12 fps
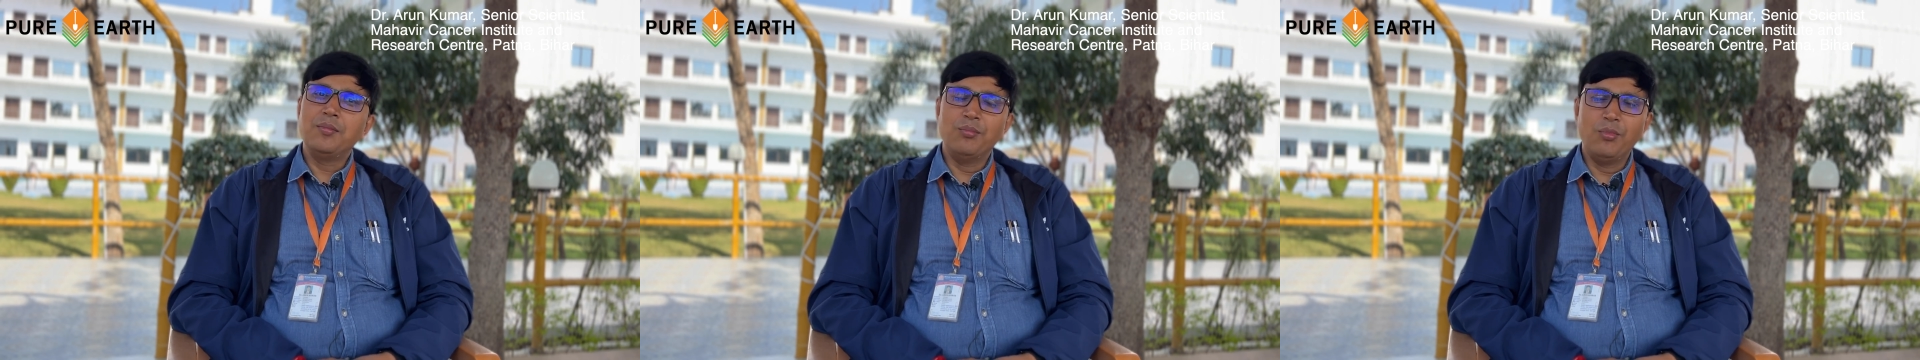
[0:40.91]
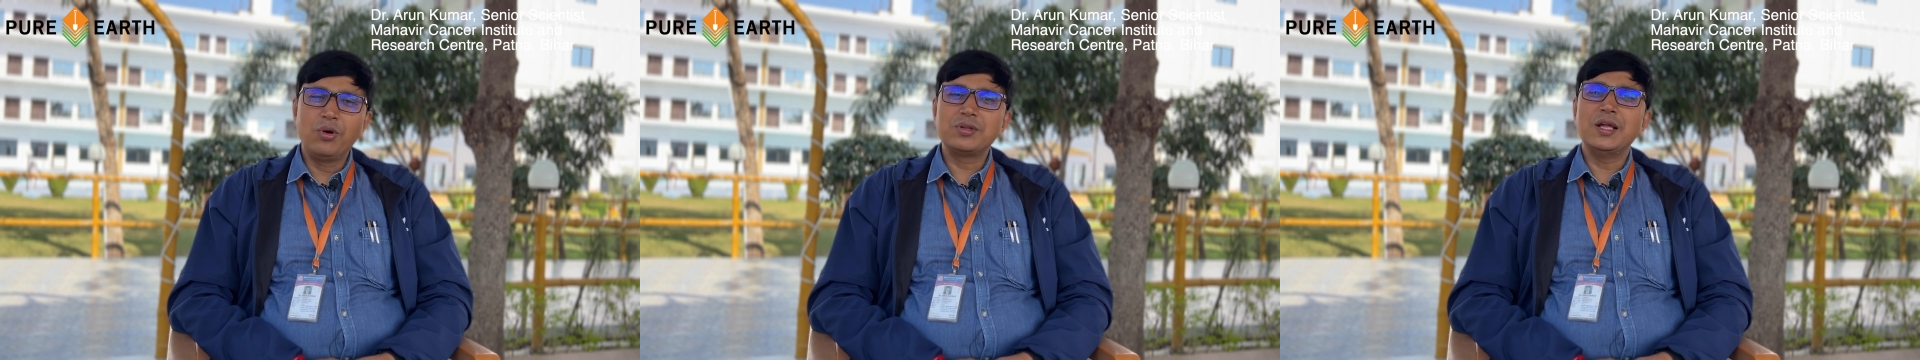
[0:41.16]

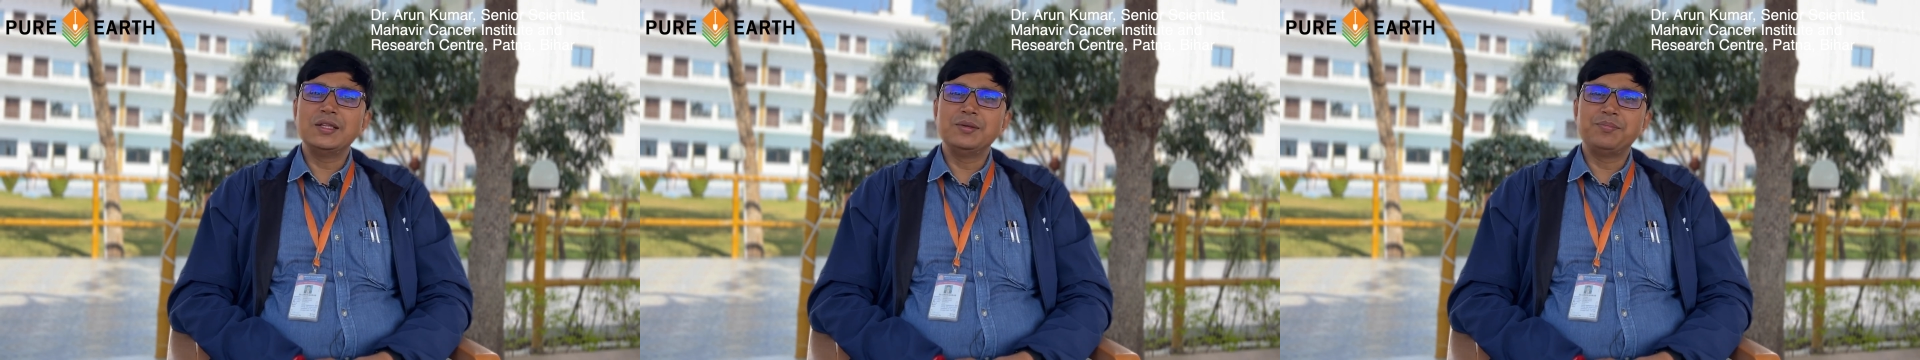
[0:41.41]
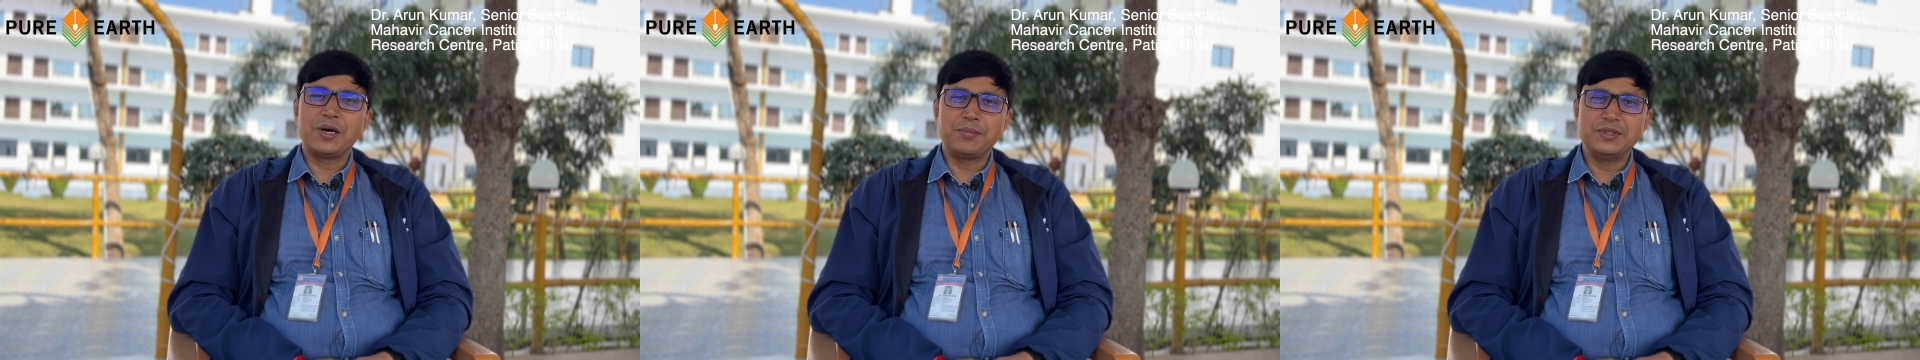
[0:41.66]
more than
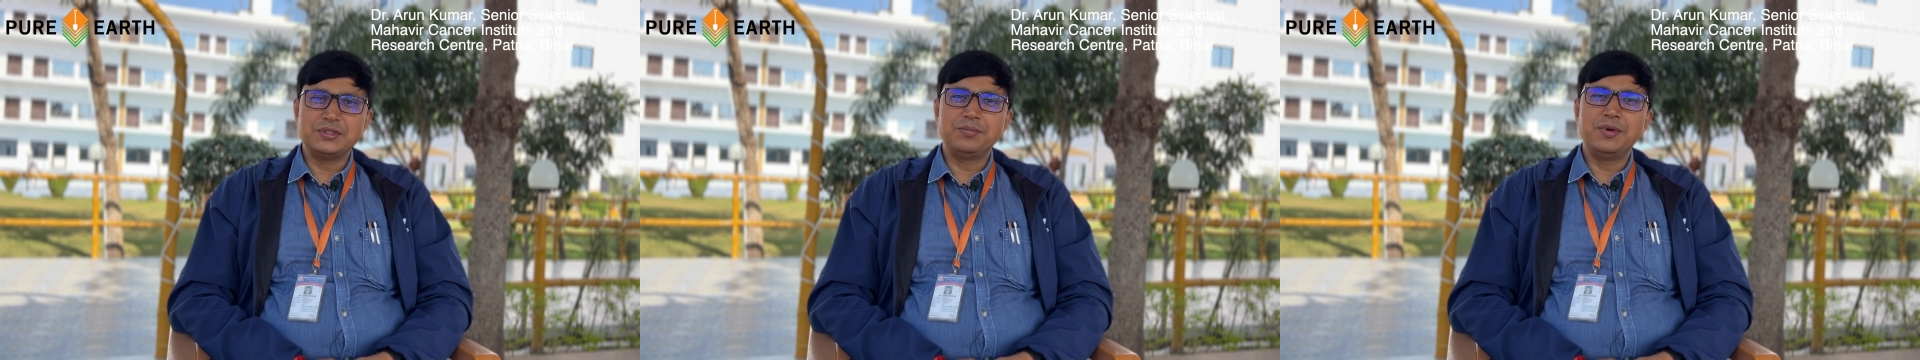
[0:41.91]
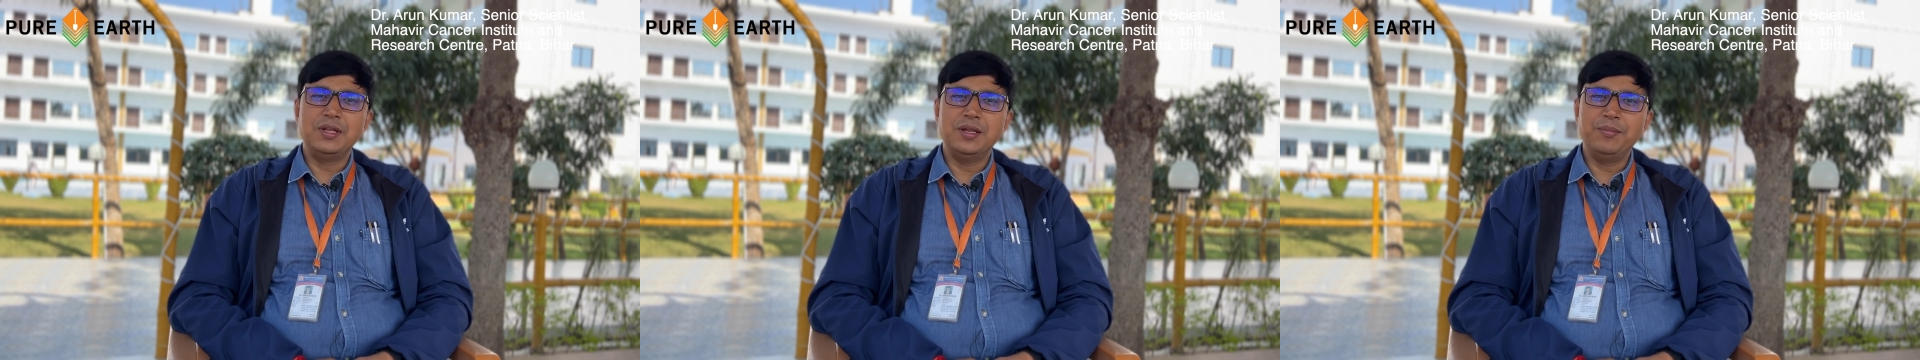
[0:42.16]
the
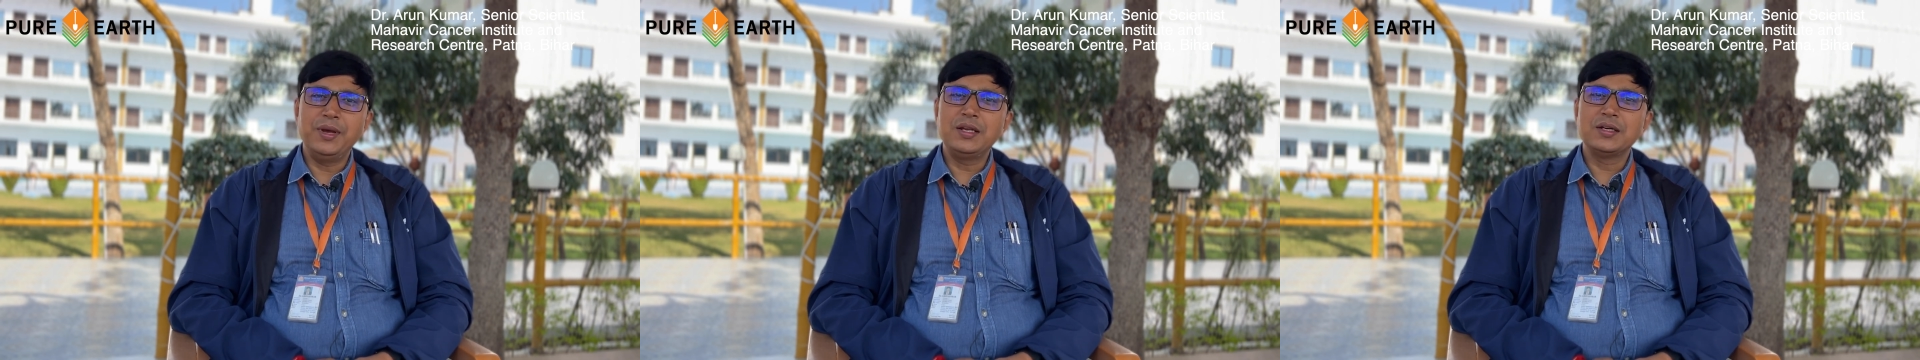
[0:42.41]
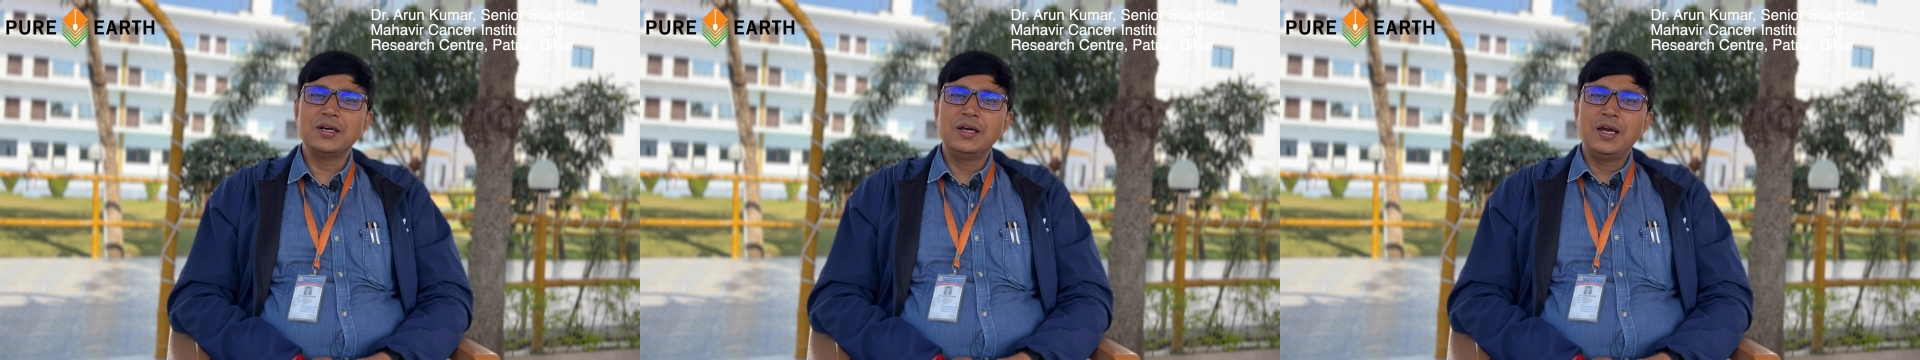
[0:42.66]
permissible limit
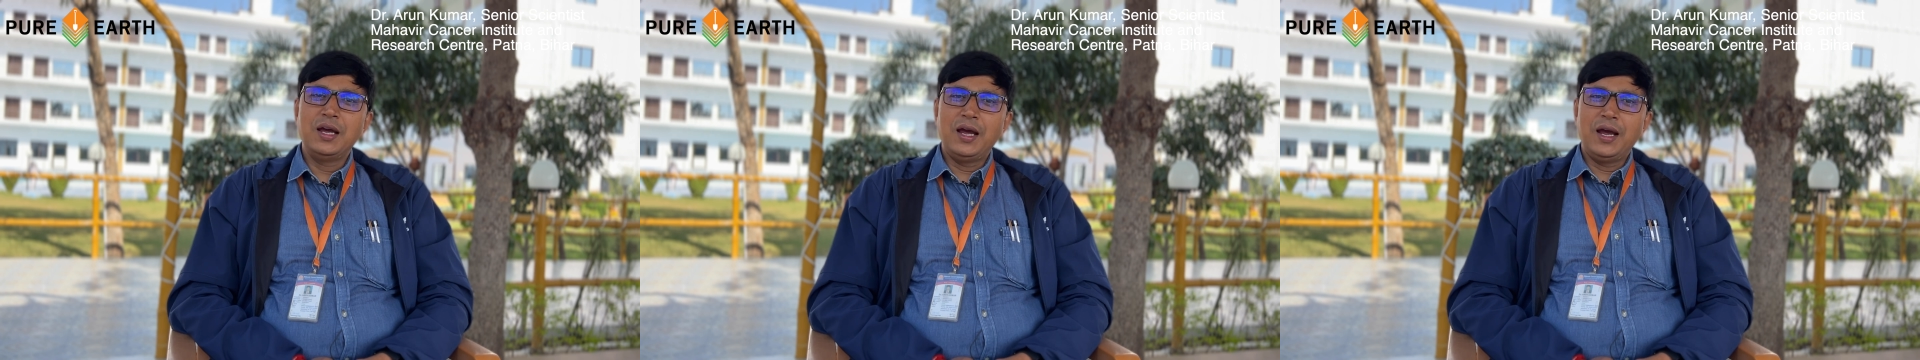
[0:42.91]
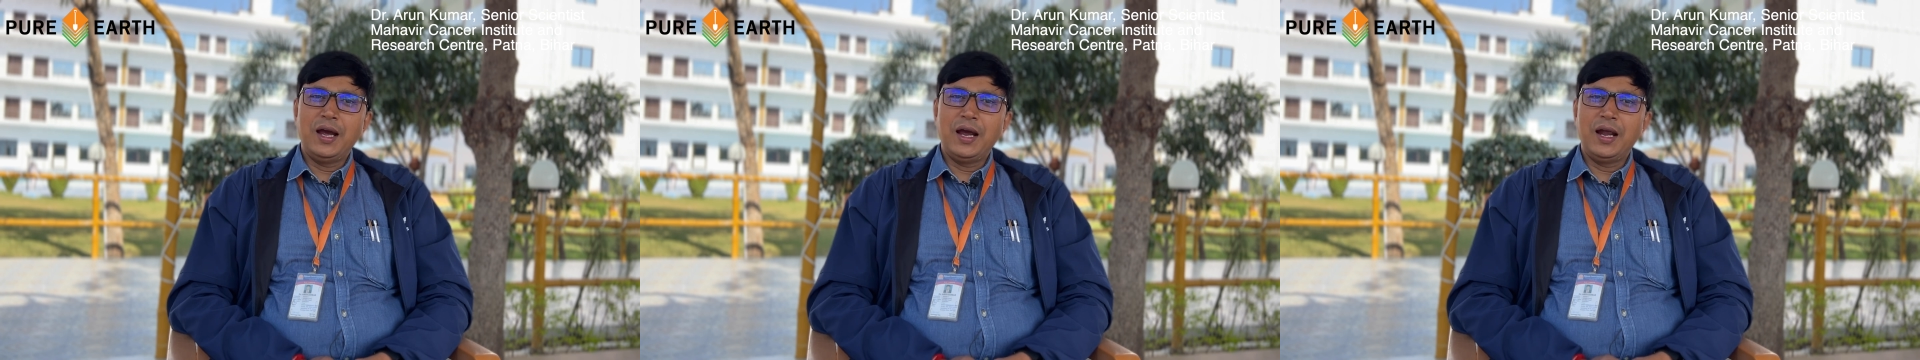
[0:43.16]

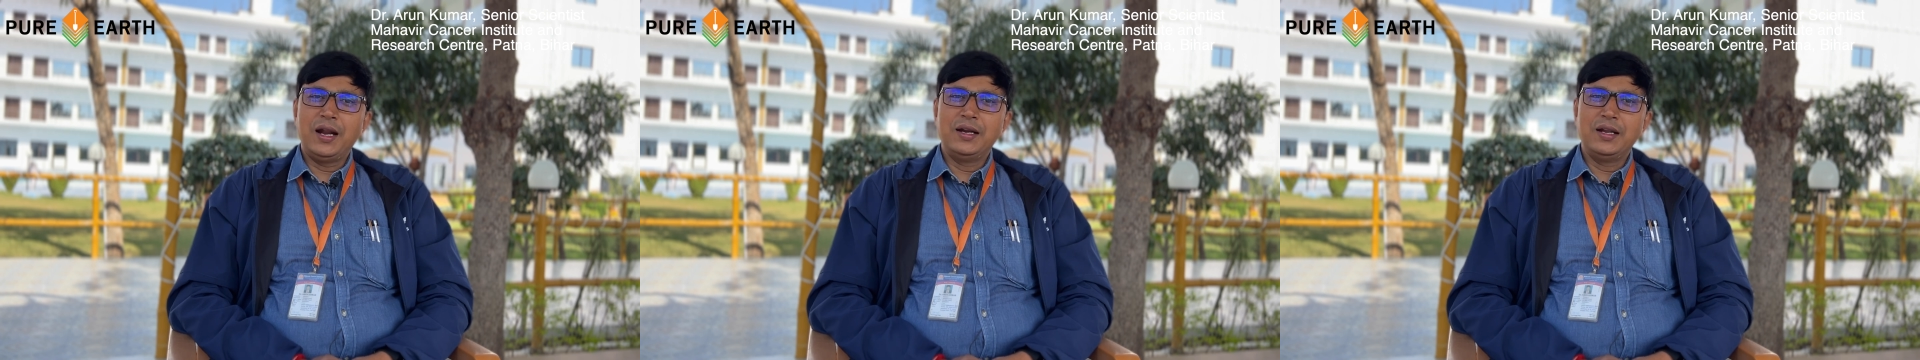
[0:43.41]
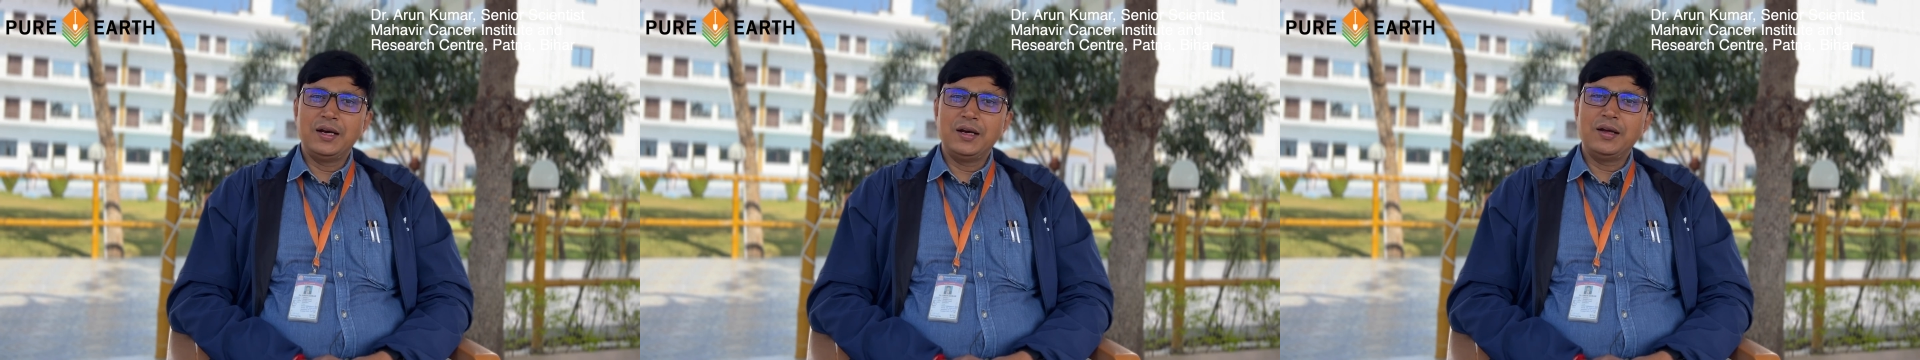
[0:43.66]
and